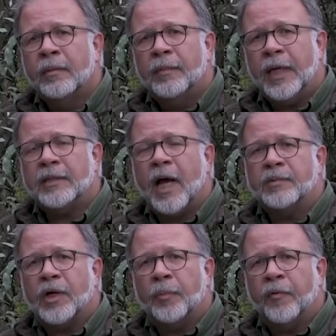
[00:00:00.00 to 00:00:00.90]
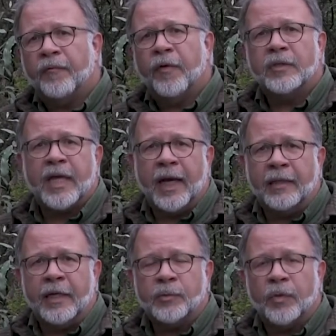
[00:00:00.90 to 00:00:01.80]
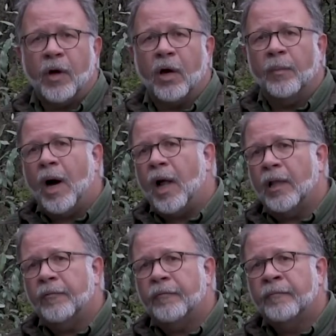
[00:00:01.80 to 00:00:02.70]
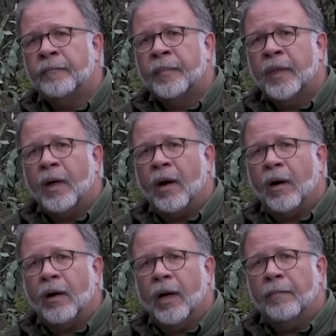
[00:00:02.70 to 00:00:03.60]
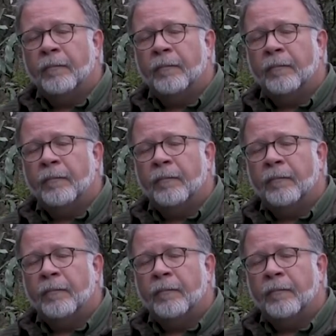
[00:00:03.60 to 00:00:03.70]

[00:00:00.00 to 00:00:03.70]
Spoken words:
Many times our preferred techniques with autumn olive are